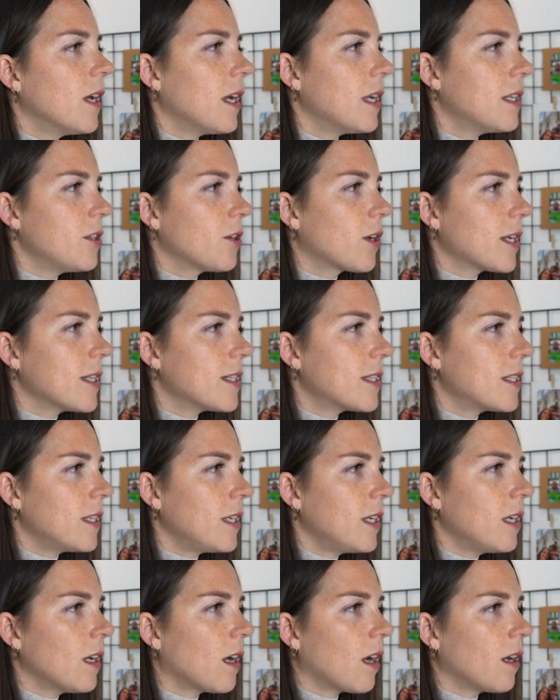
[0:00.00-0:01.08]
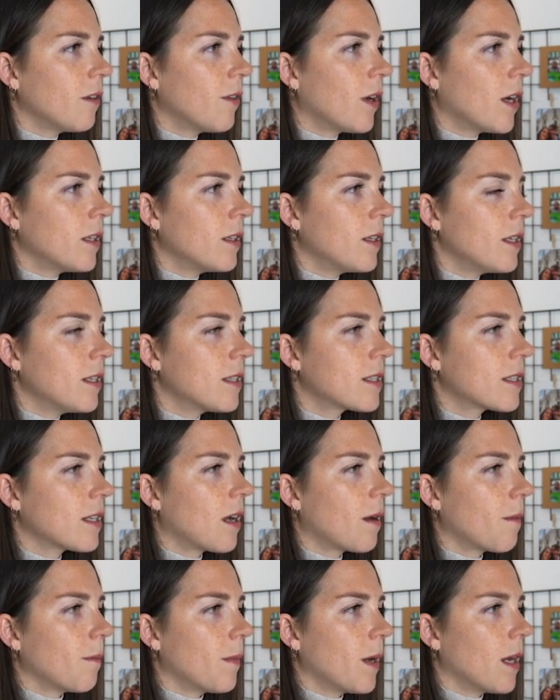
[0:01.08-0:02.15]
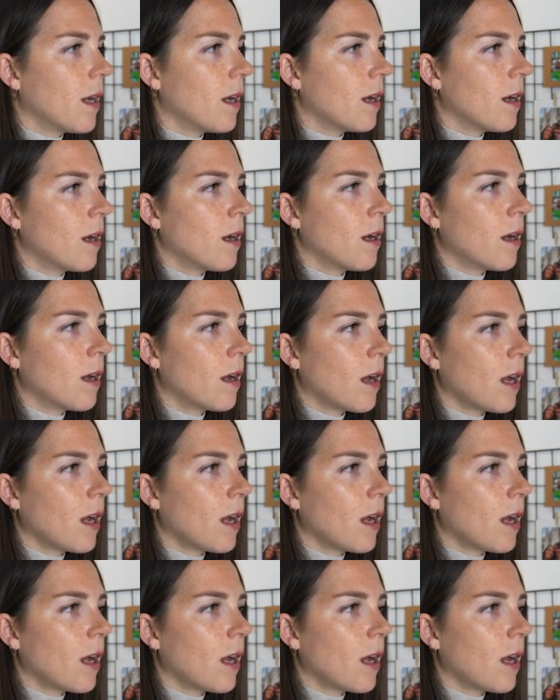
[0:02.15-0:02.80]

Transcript: as you can see I've added some uh,